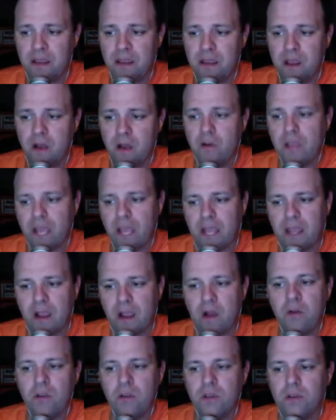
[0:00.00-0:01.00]
okay,
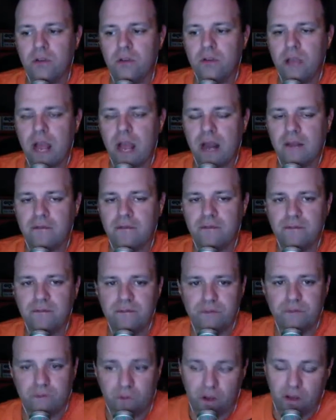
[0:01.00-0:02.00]
OU kind of,
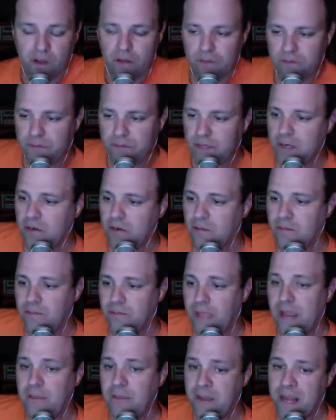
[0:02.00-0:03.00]
well,
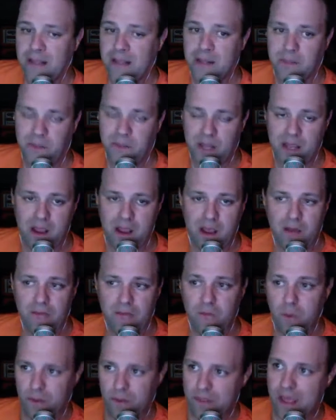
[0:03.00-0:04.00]
they made the playoff
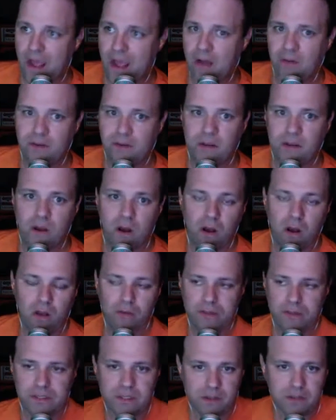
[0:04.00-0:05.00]
without all
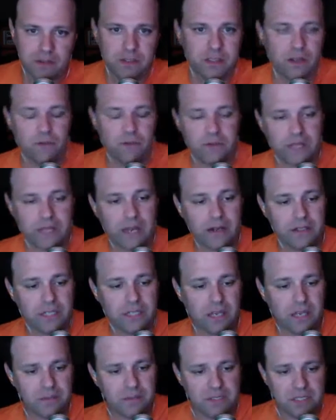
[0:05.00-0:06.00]
this other stuff, without a
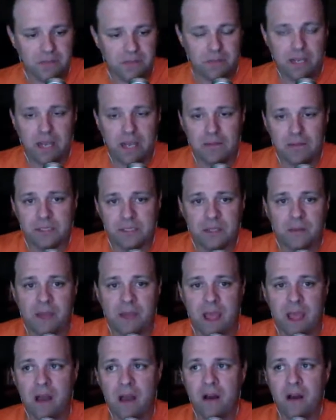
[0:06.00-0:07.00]
championship game
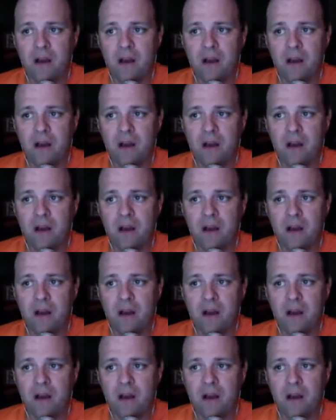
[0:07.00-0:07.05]
somehow.